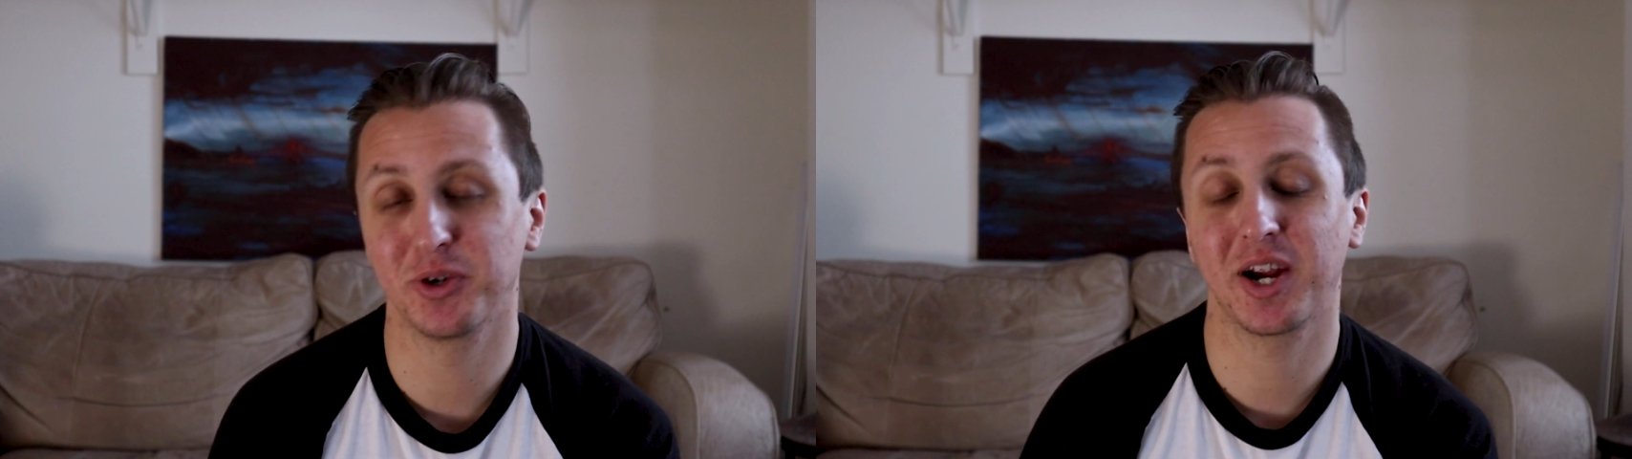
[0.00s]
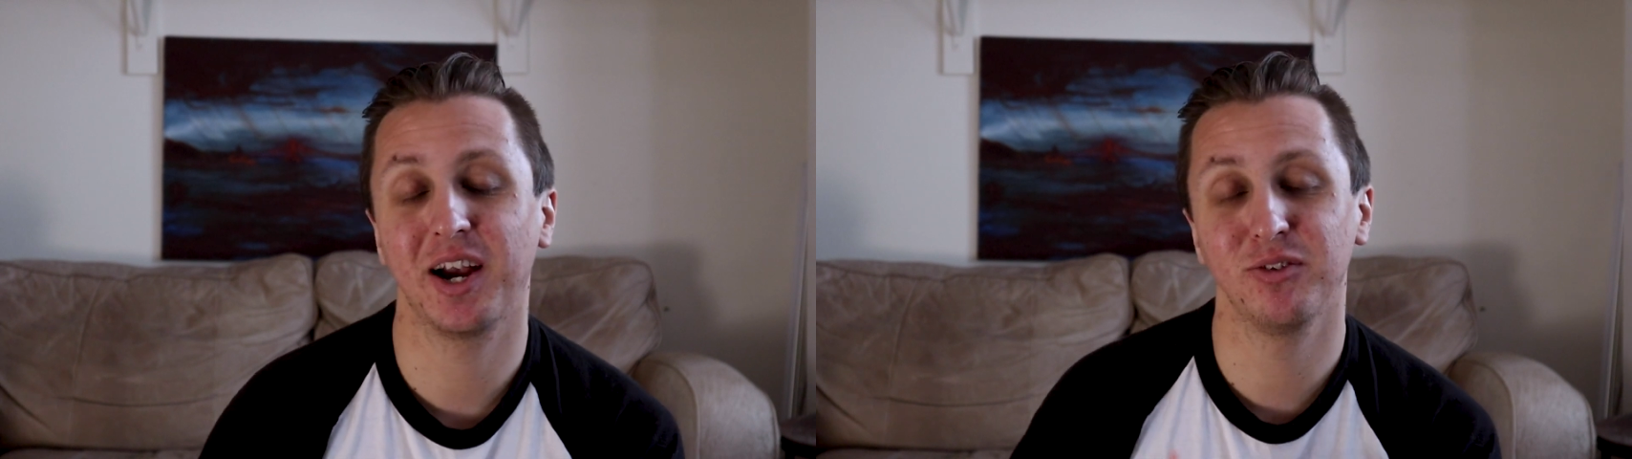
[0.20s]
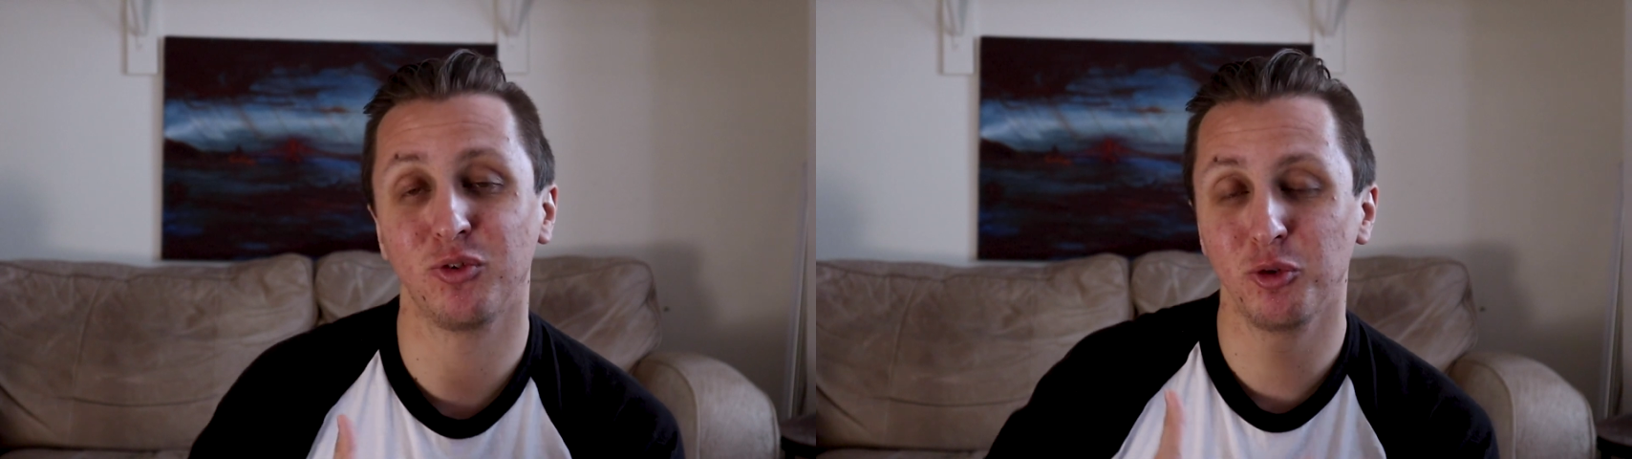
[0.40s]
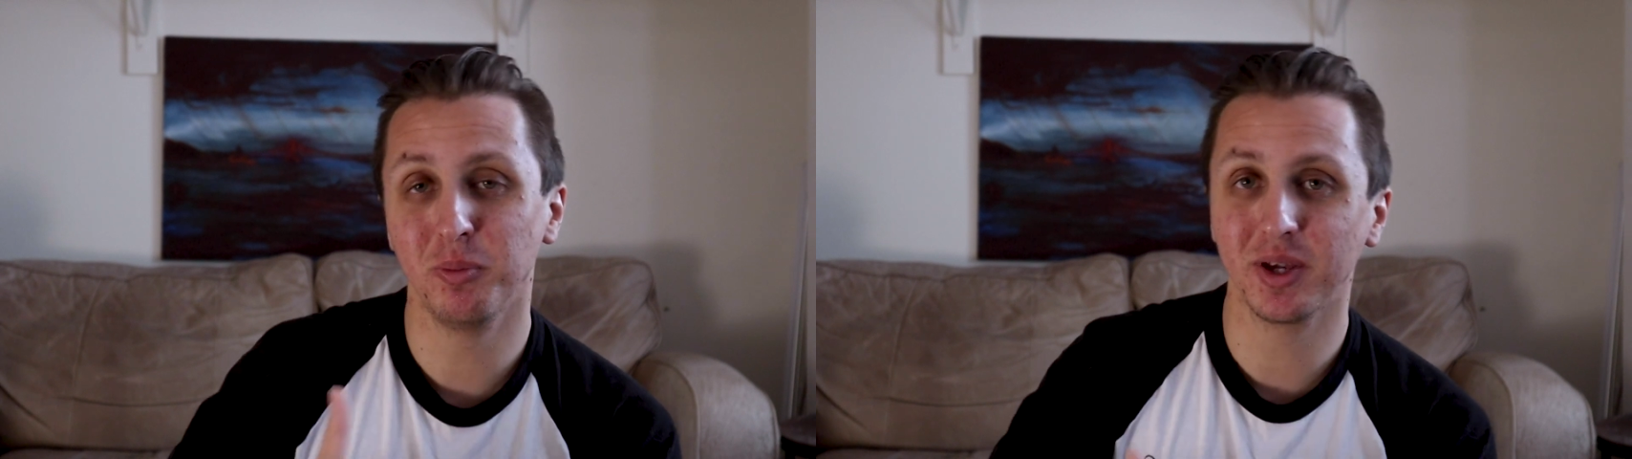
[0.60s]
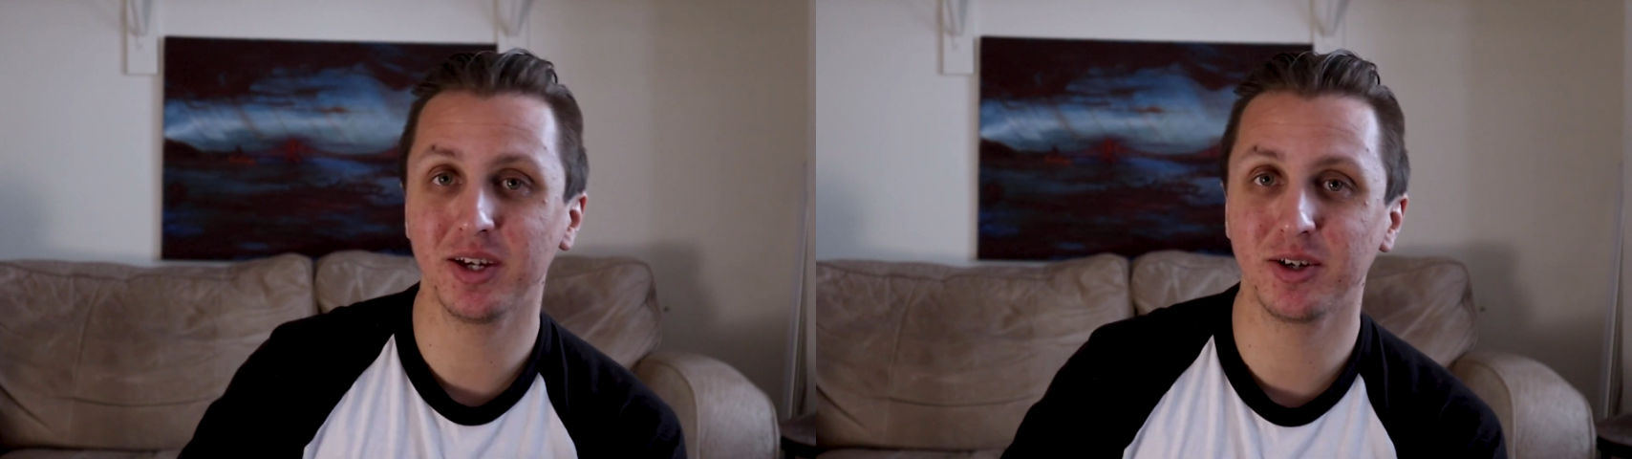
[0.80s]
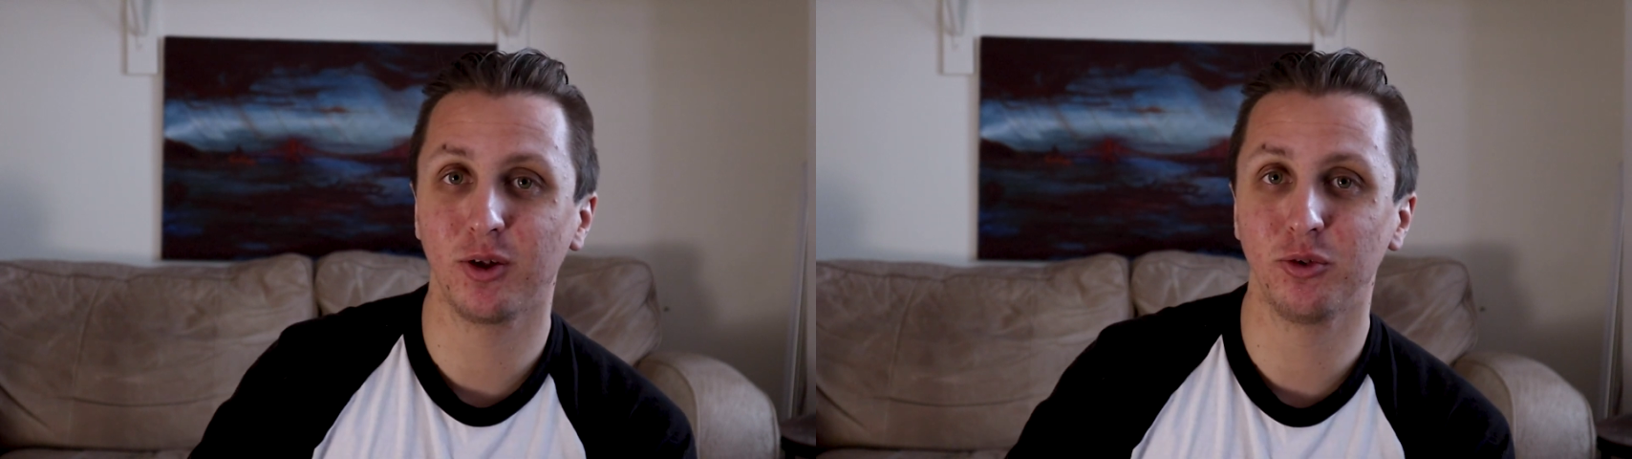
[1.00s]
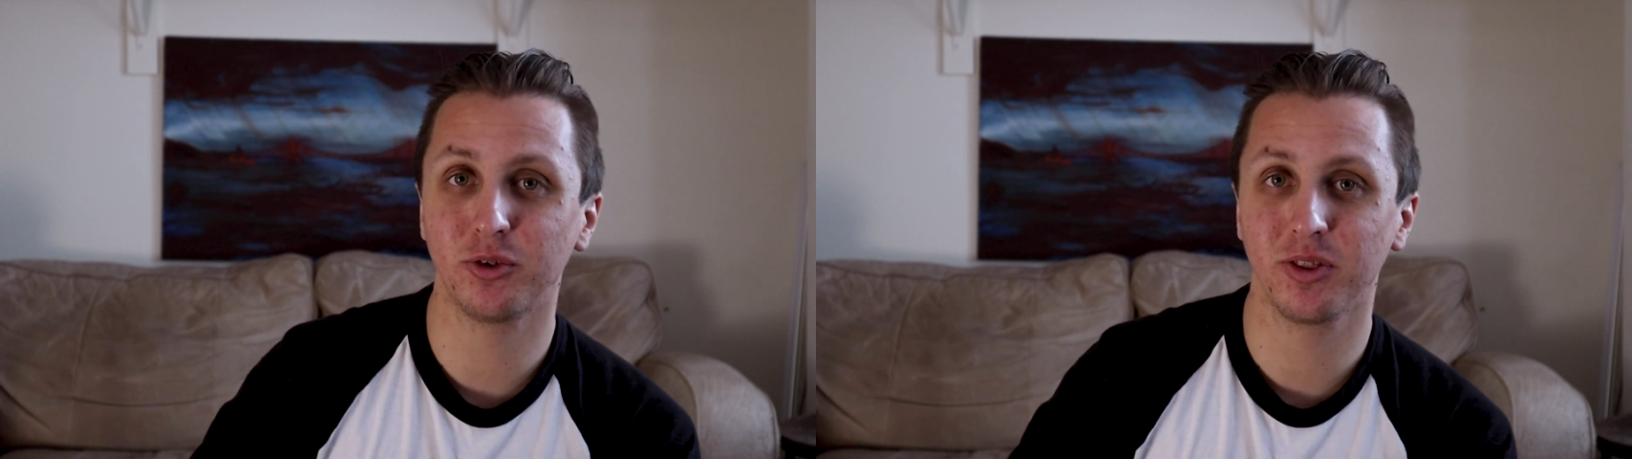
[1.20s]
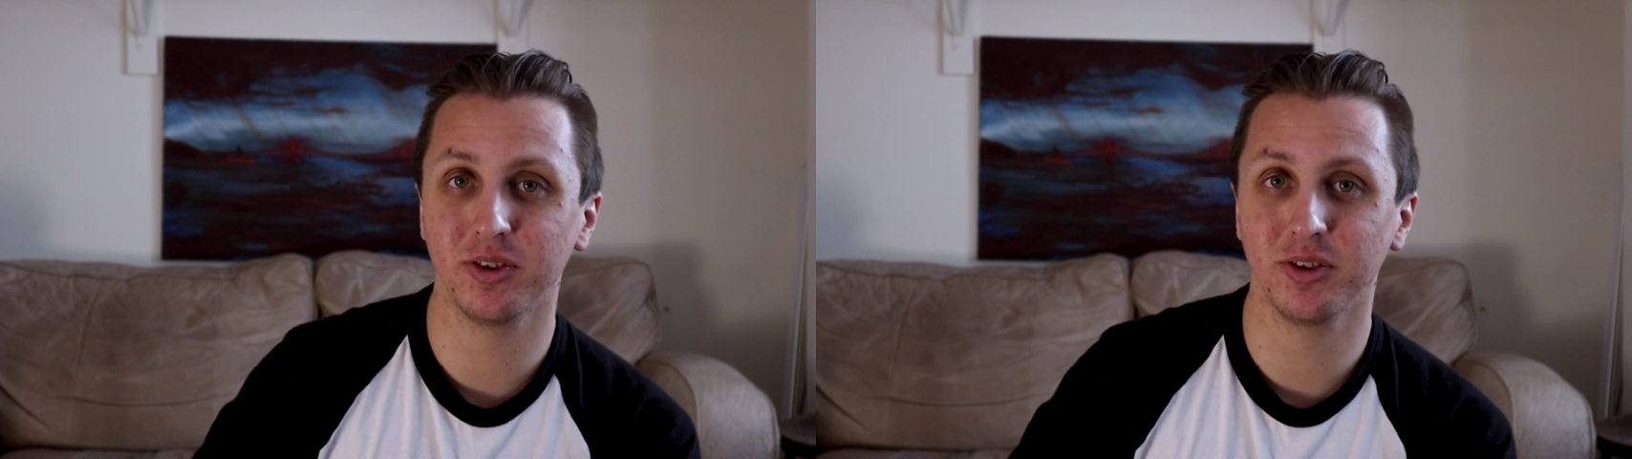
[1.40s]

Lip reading: You're kind of zooming in closer